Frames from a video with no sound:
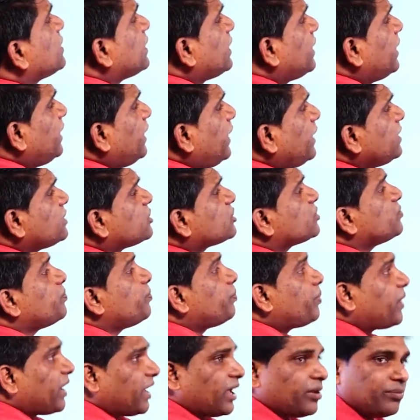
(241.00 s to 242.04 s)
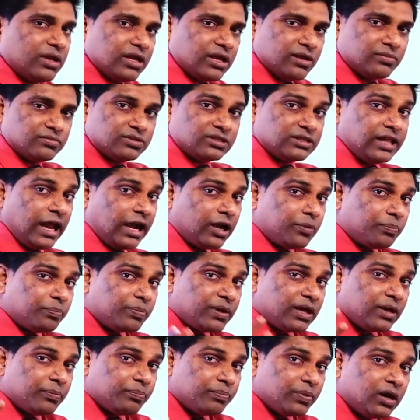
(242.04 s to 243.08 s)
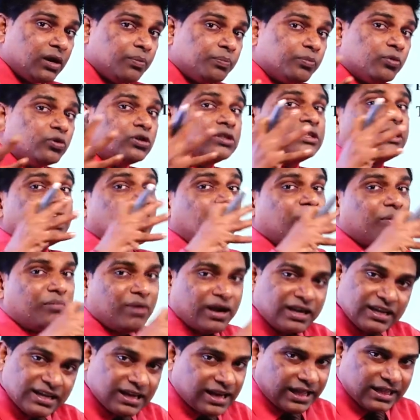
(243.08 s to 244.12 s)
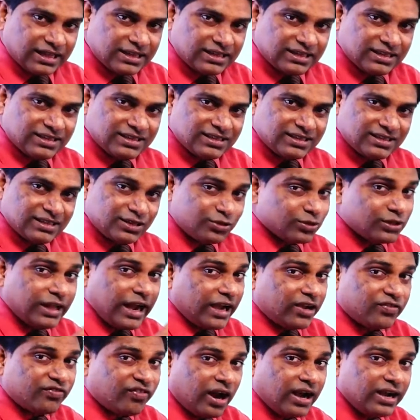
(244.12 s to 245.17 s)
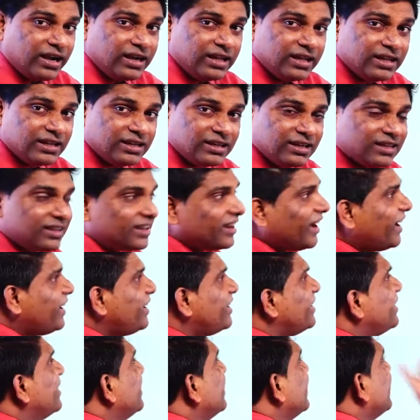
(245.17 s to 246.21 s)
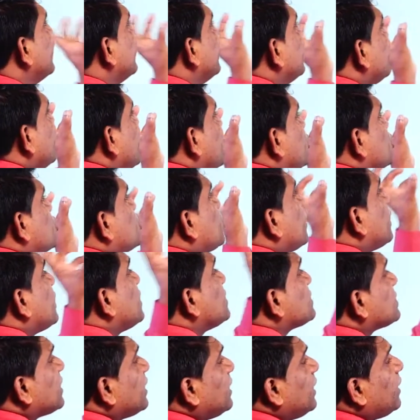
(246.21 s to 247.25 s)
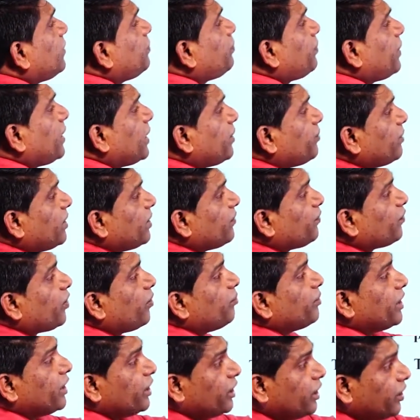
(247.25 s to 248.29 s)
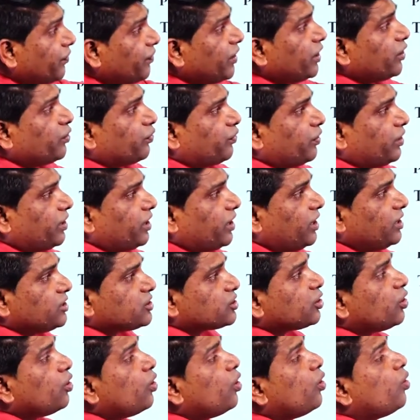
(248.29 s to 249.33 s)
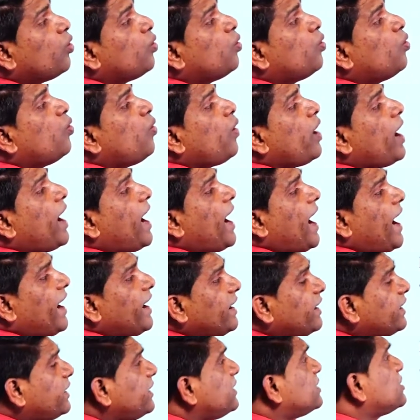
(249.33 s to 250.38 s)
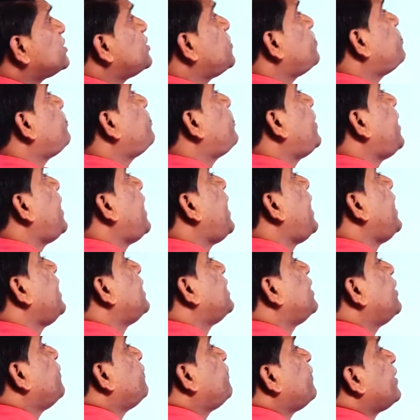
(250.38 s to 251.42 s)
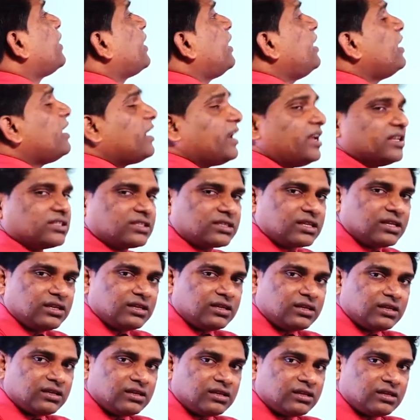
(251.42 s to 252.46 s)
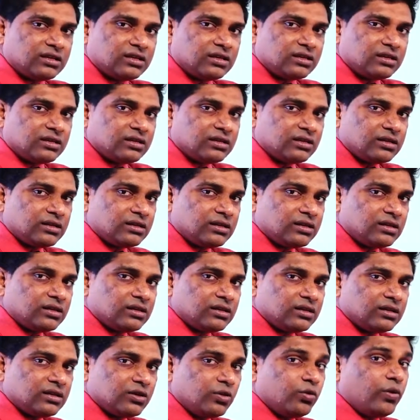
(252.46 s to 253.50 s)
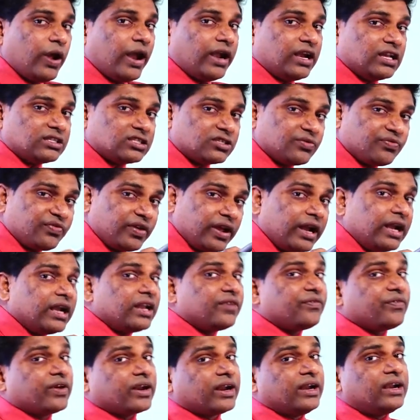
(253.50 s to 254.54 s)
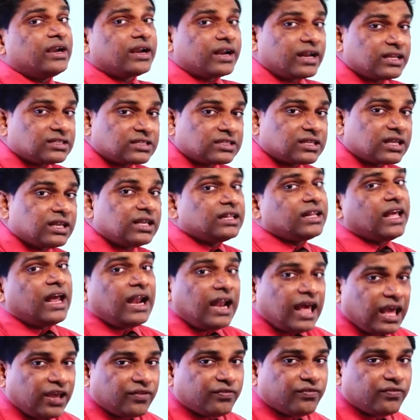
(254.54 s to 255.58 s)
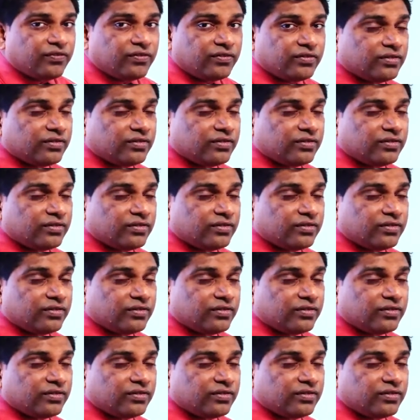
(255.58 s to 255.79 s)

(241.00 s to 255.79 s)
collects premiums that people put their money like to that fund, right? Insurance collect premium from individuals who anticipate different risk. Who anticipate different risk in their life.